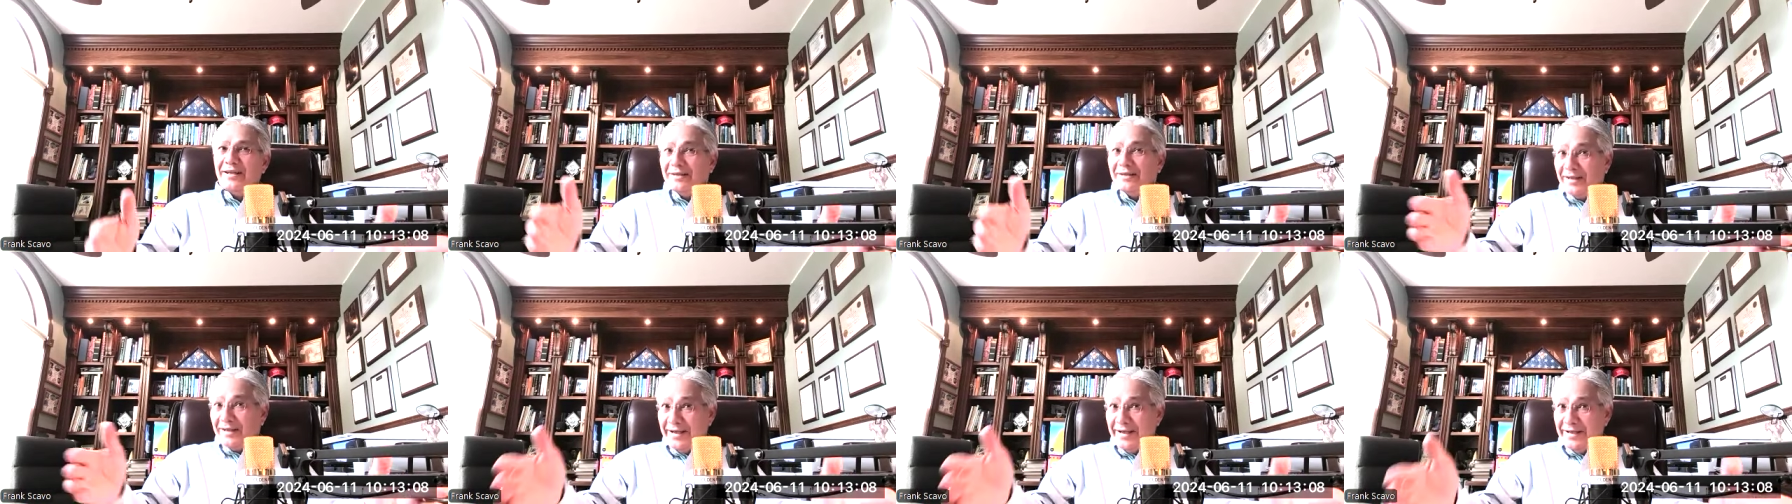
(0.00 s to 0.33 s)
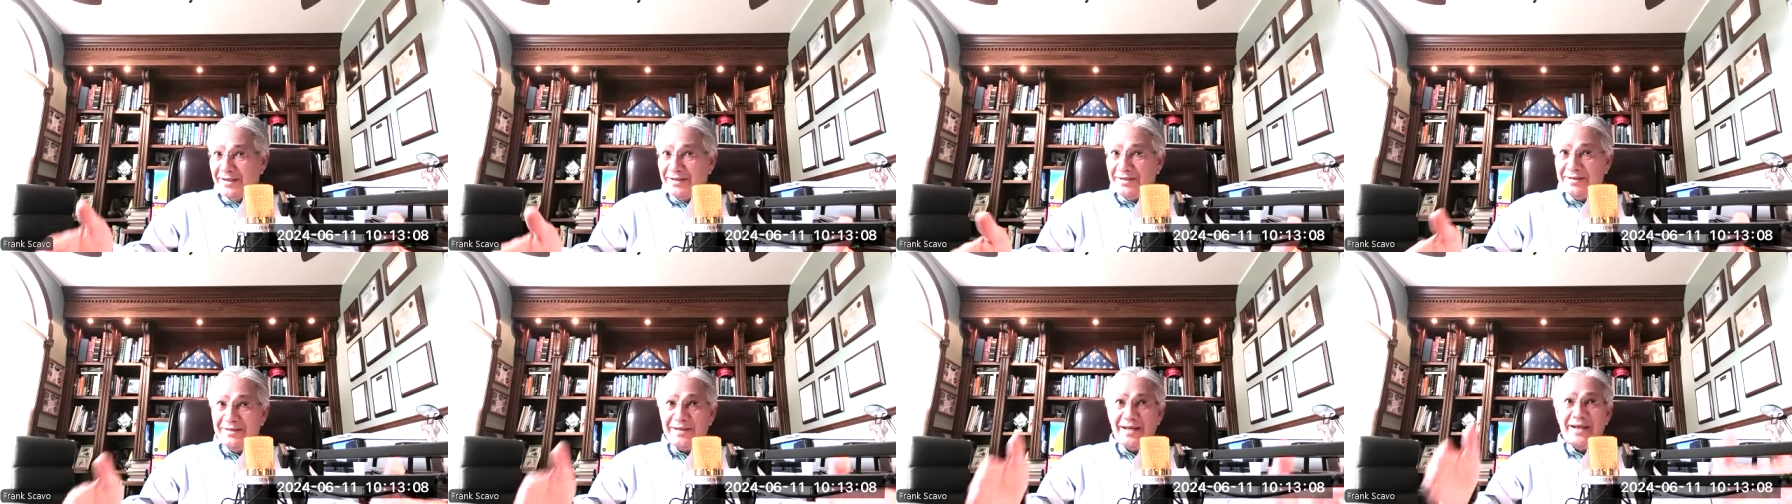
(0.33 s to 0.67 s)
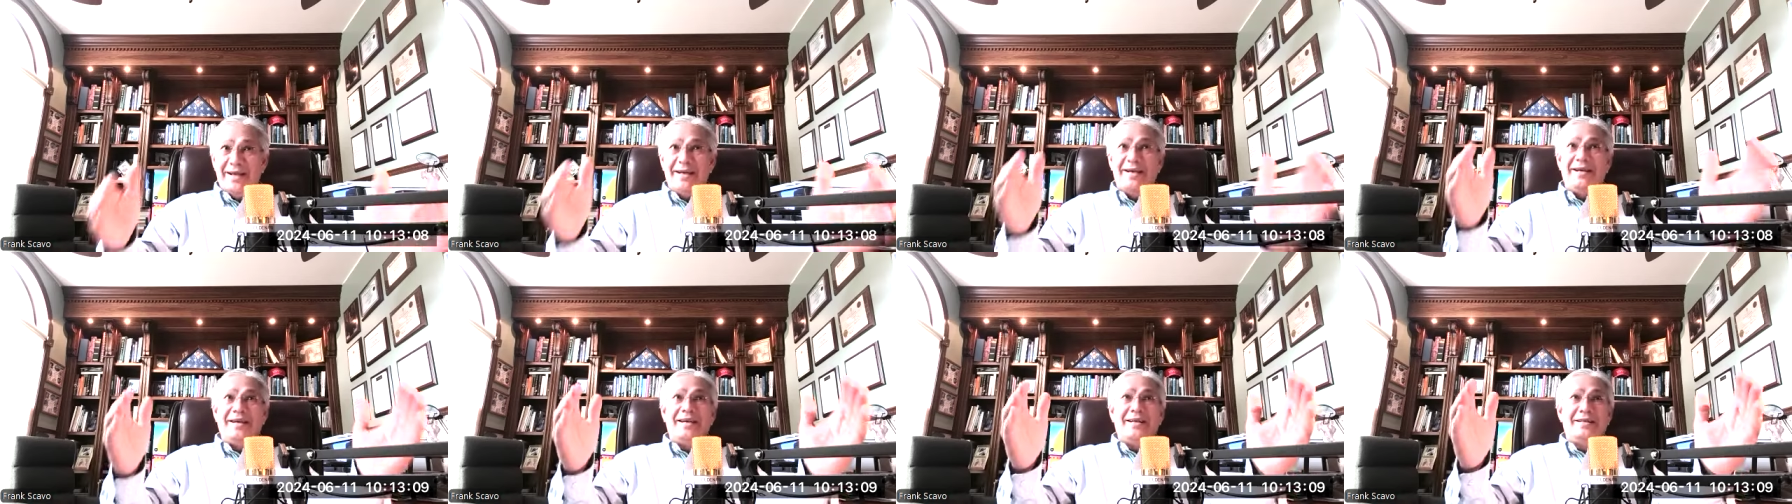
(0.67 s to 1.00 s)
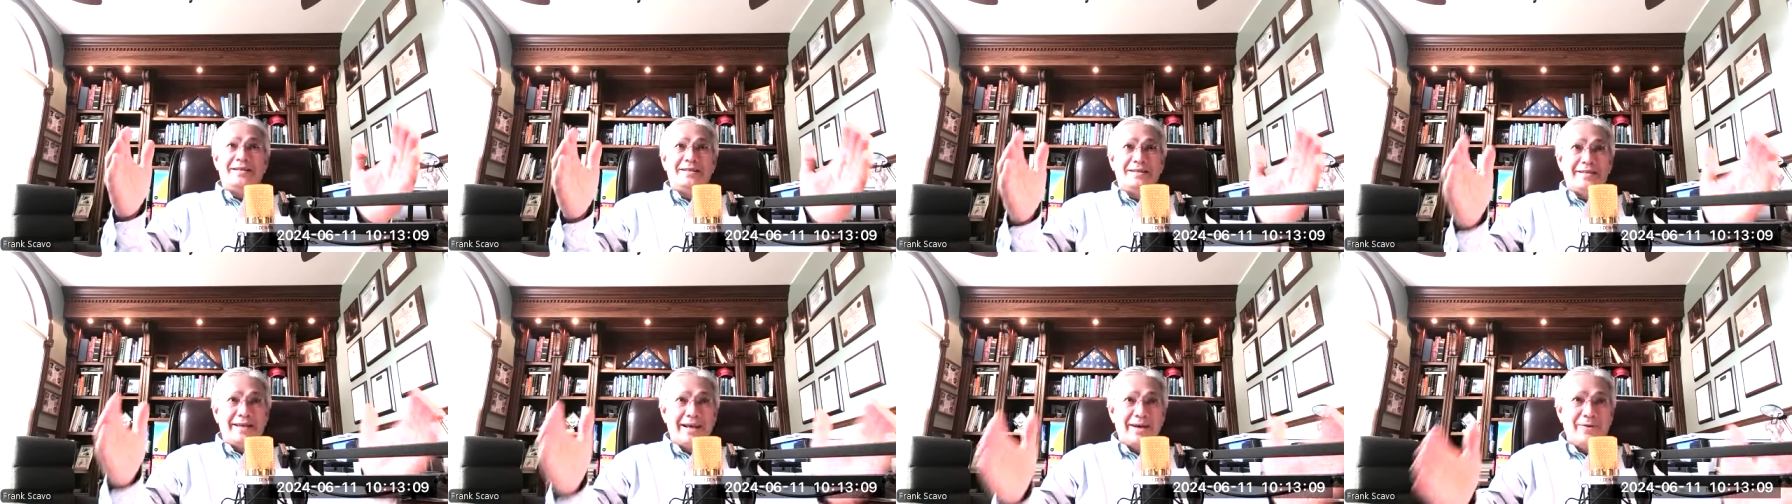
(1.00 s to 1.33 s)
like I said, and
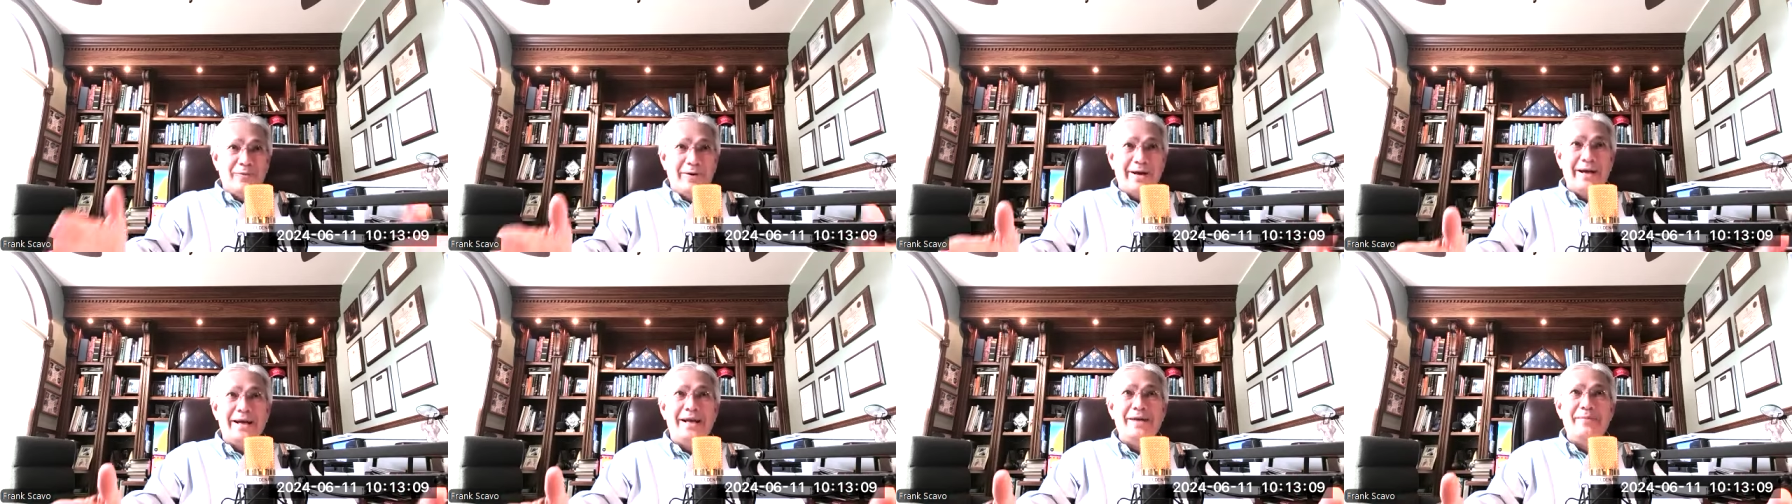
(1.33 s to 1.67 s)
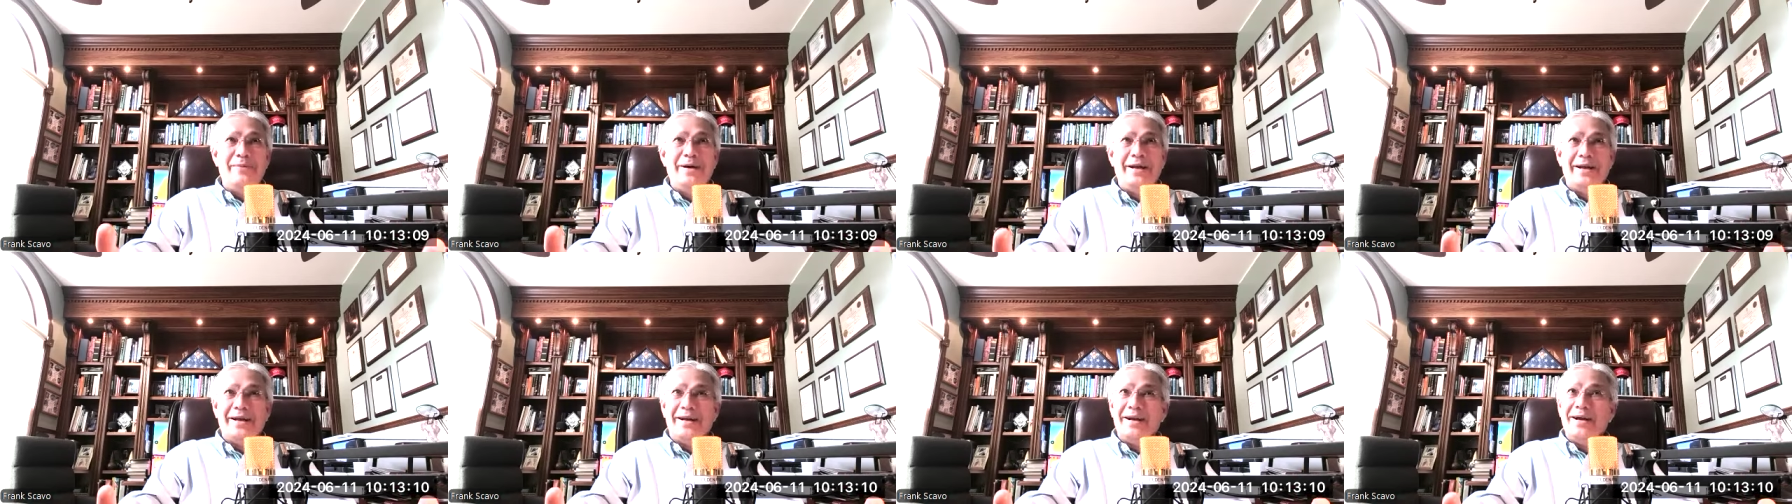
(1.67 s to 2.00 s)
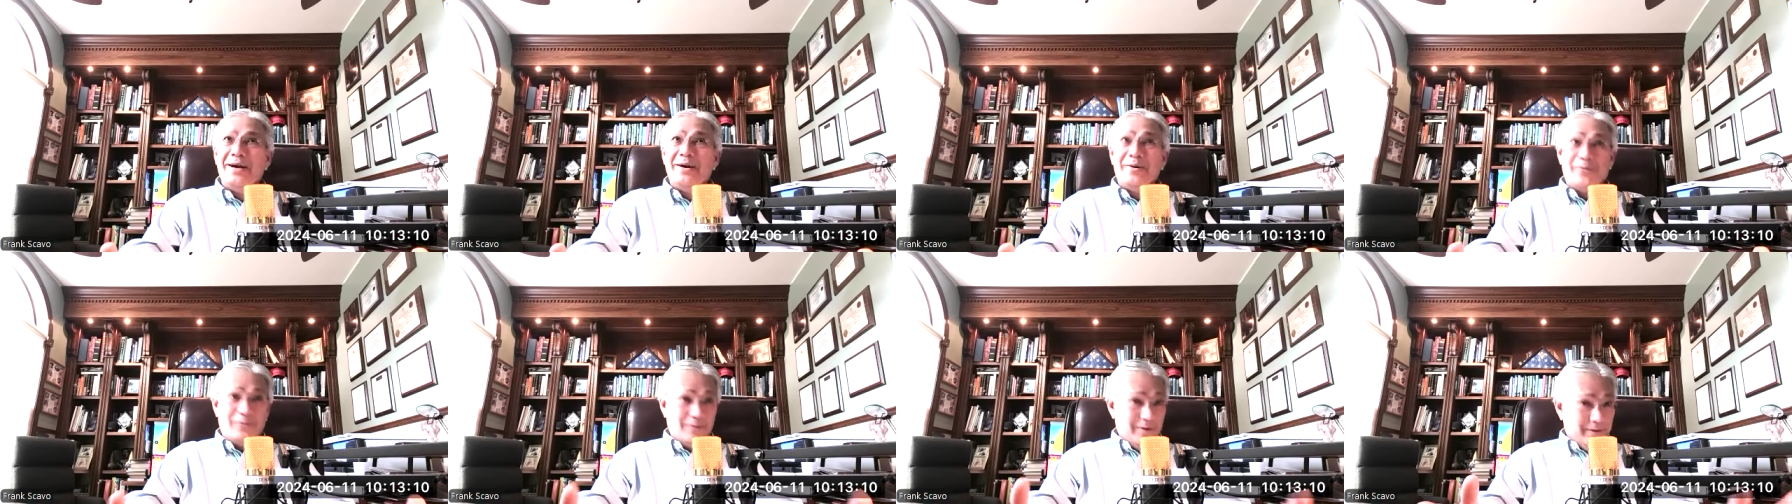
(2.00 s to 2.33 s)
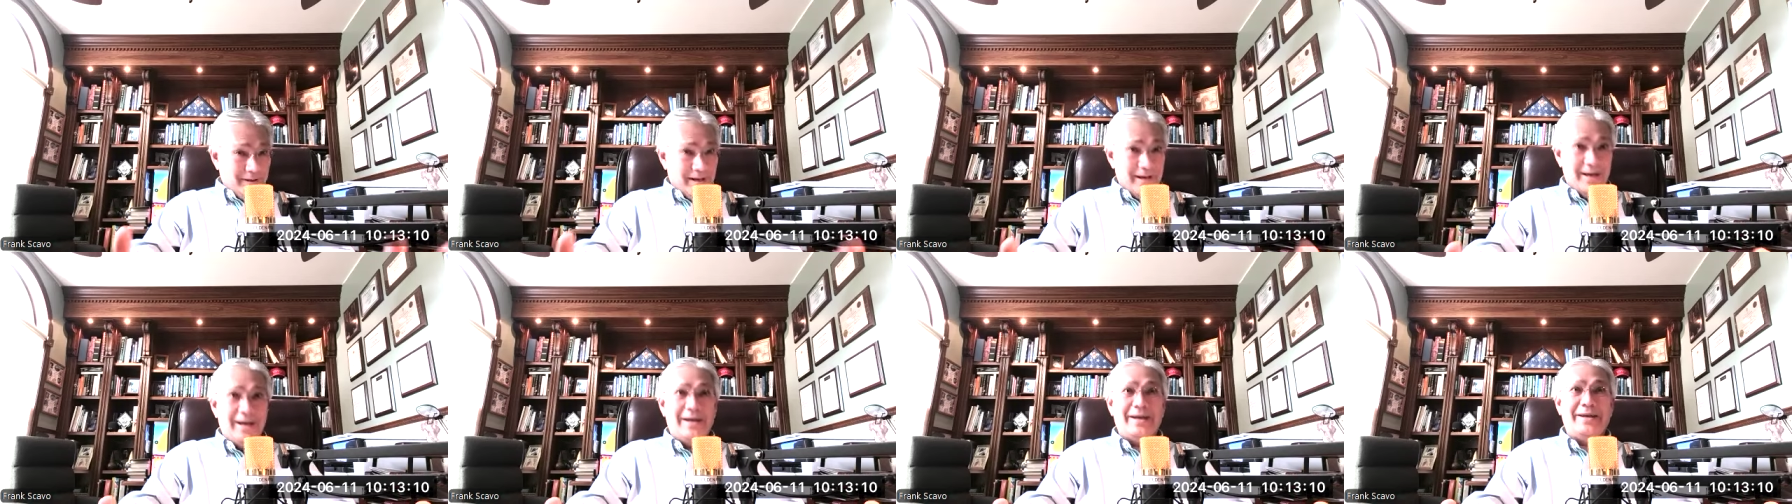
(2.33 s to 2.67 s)
say, wait a minute, what
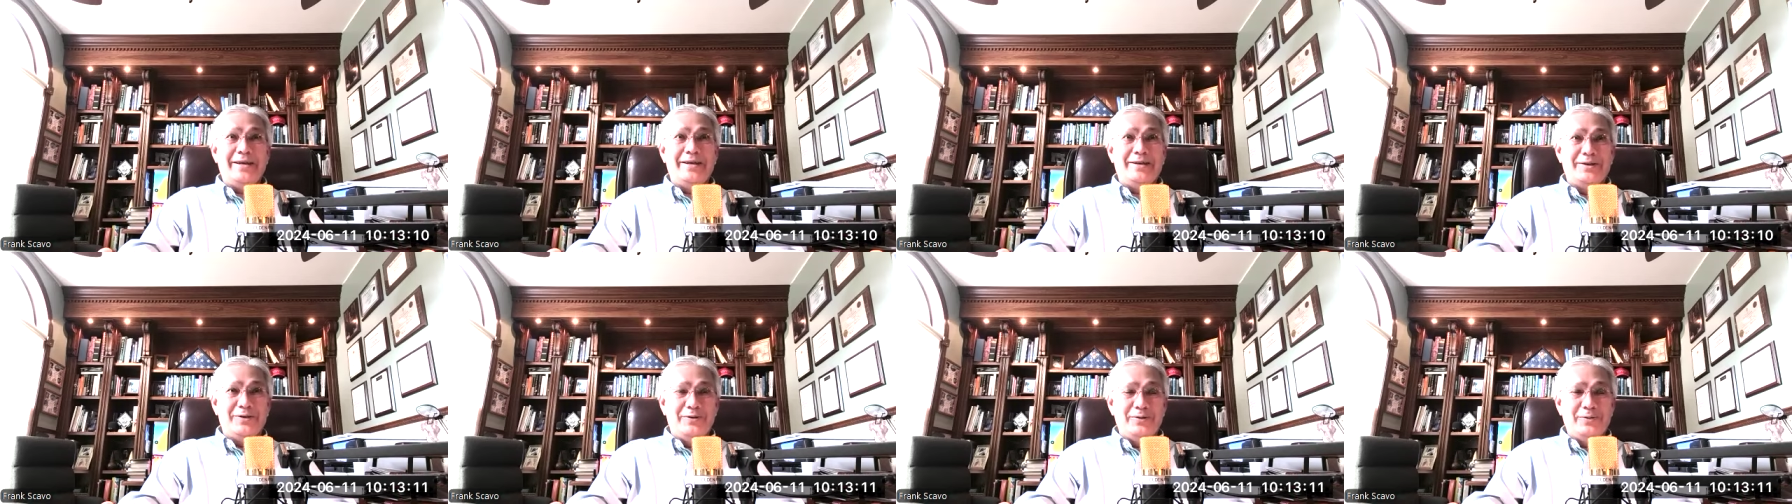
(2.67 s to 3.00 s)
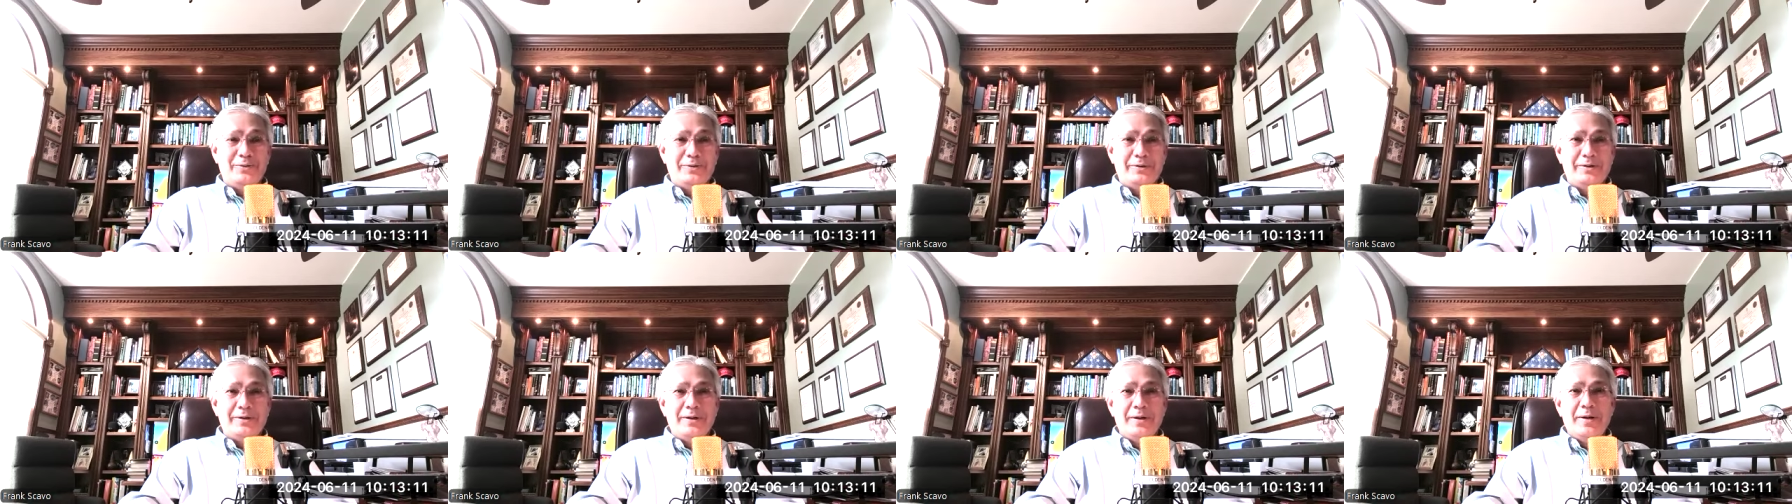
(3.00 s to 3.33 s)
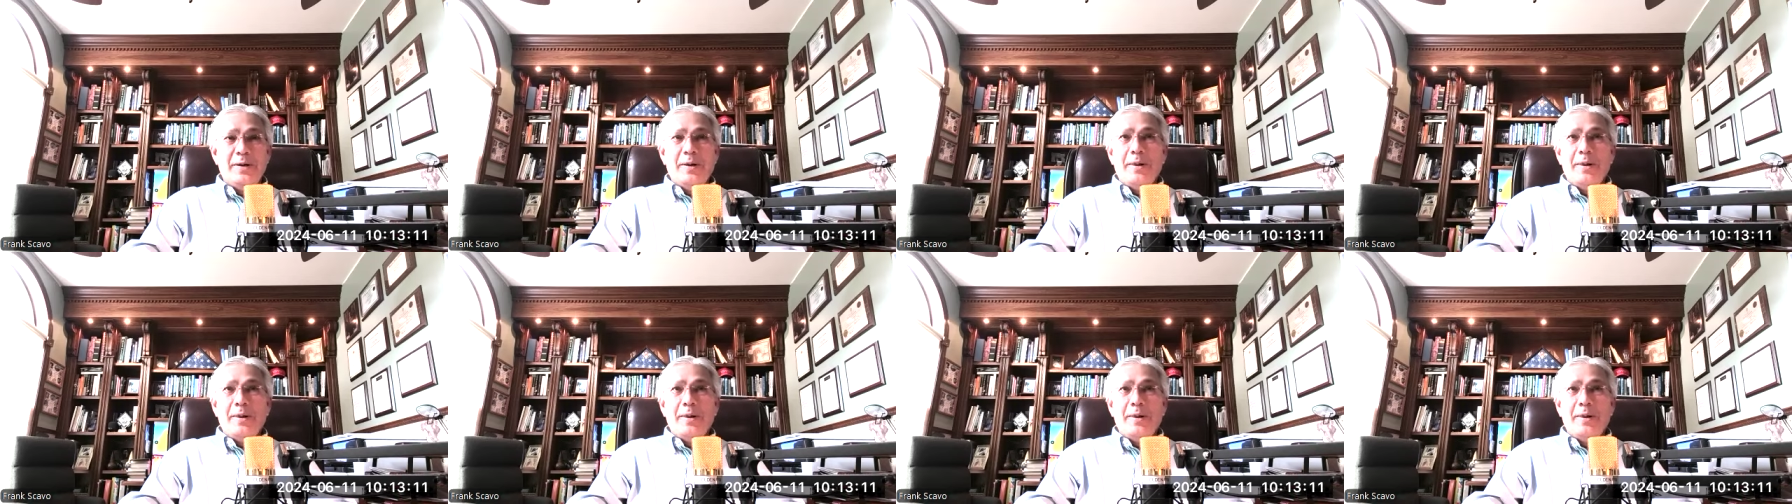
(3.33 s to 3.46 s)
the heck are you doing?